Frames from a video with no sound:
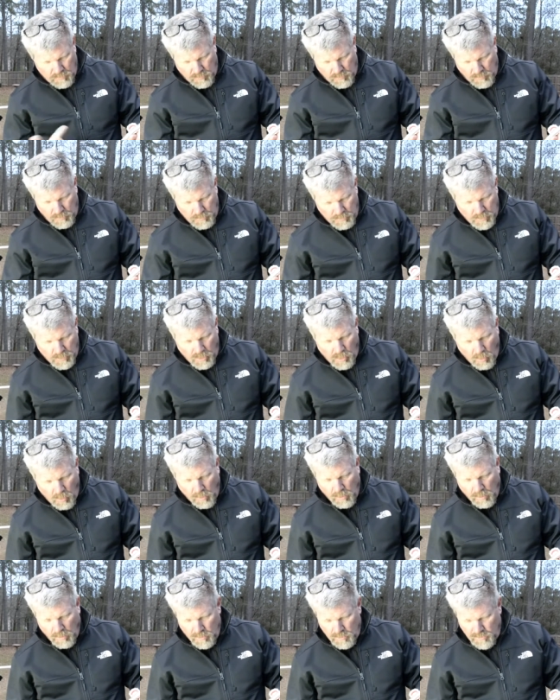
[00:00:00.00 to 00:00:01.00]
through the
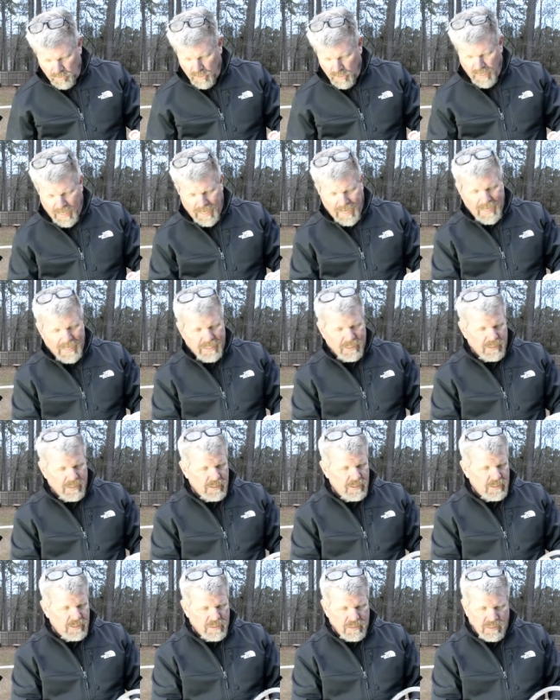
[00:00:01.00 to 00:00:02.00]
coils and
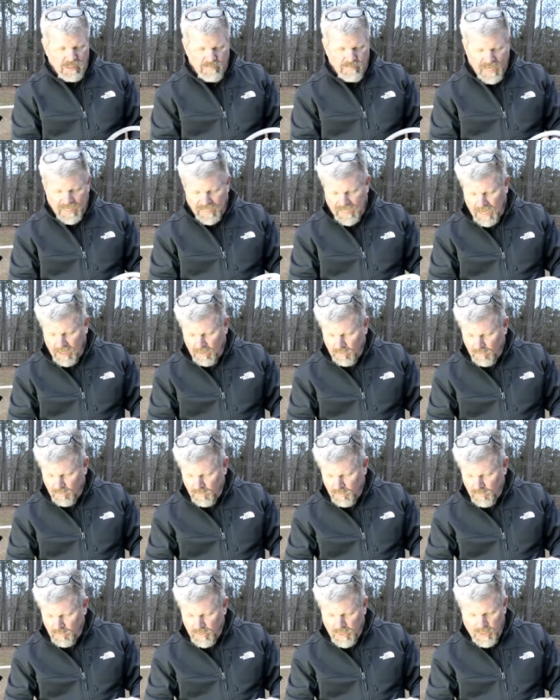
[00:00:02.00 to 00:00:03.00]
sends it back out
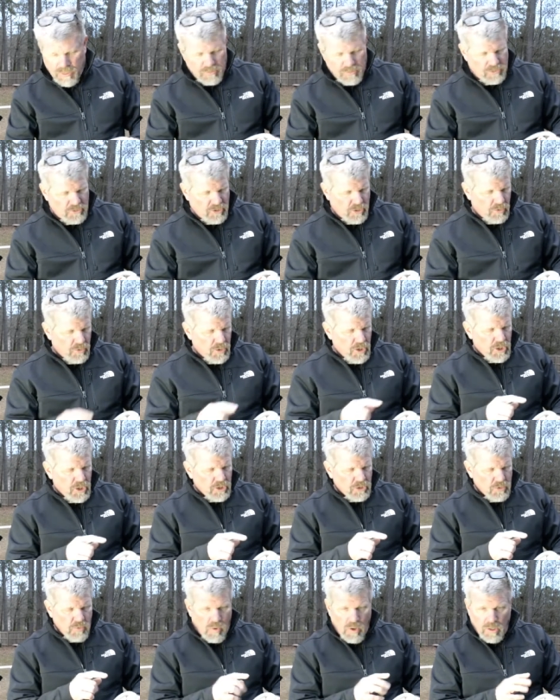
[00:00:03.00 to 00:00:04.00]
through here. So
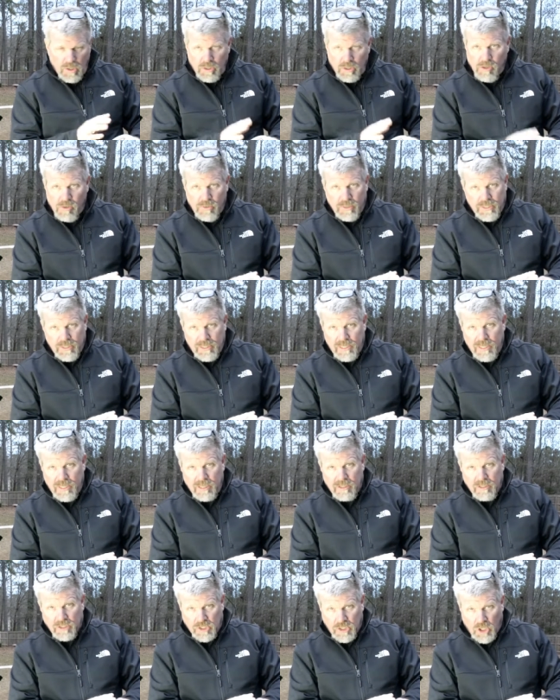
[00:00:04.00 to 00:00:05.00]
the water going in
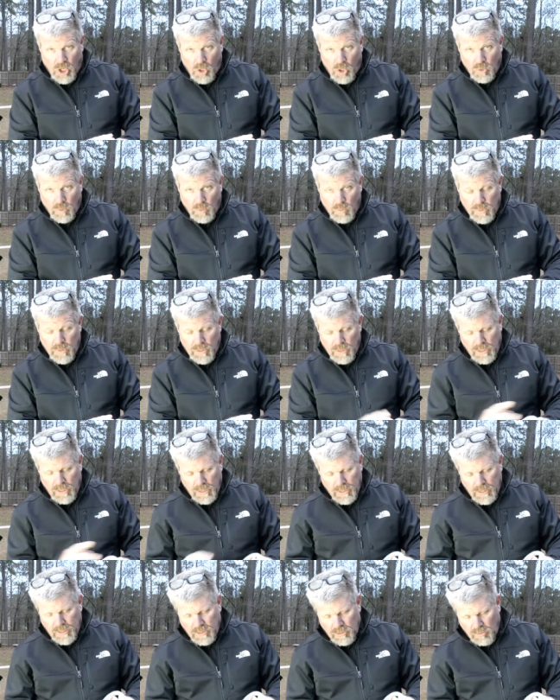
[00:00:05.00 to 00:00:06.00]
here is cold.
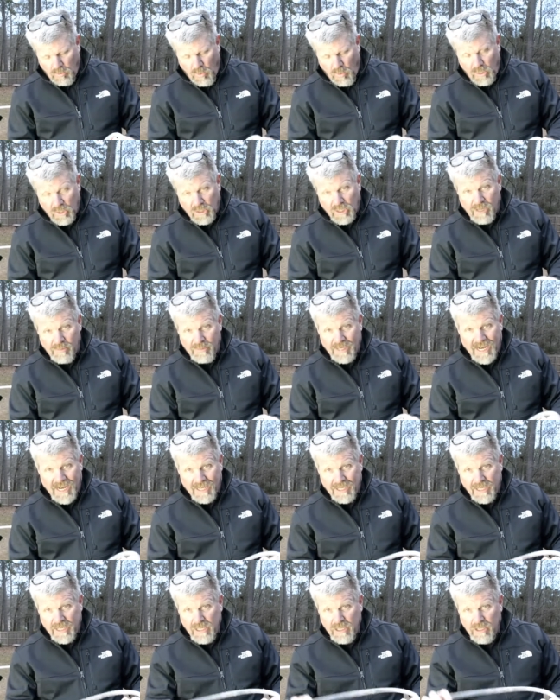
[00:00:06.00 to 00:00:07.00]
The water coming out
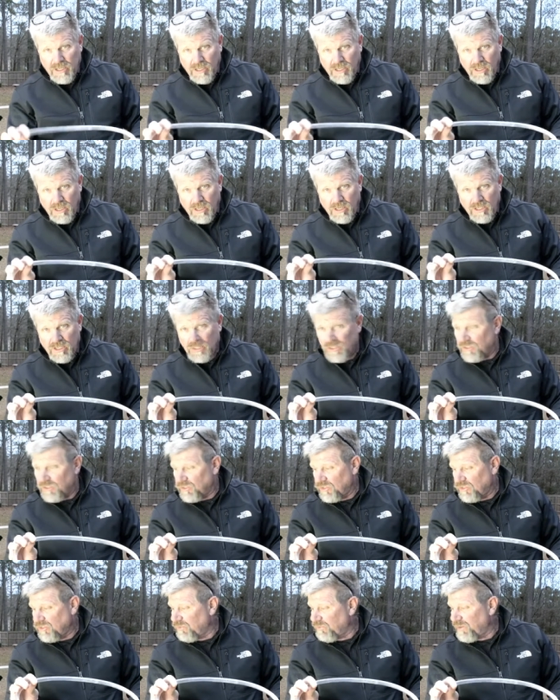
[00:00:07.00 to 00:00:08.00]
of here,
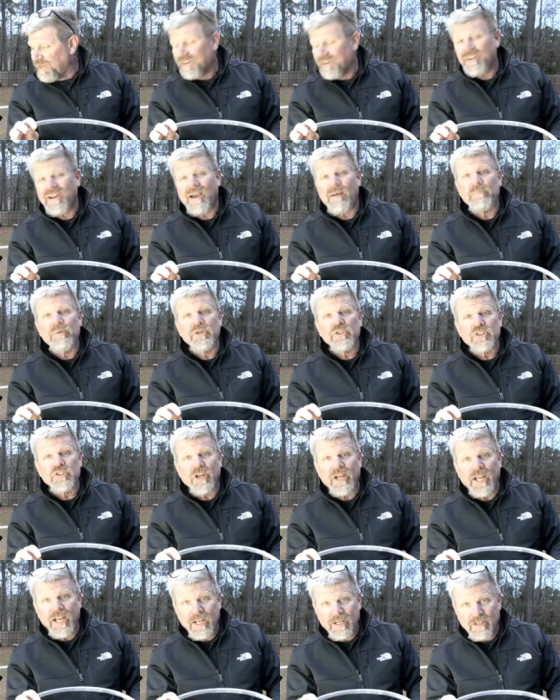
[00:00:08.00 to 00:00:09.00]
you better not put your
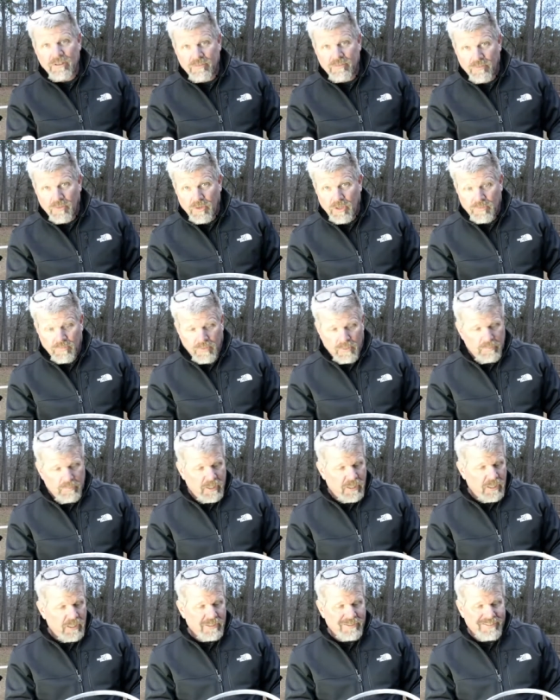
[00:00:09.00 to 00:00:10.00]
hand in front of it,
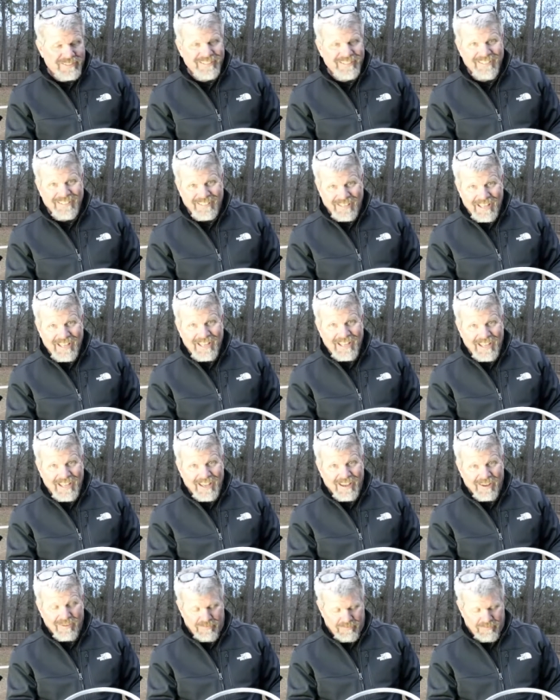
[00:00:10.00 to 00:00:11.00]
because I
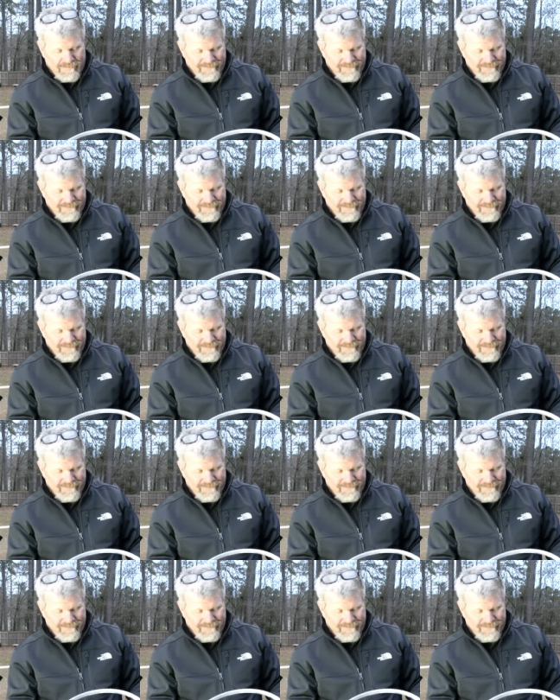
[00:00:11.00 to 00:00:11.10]
have.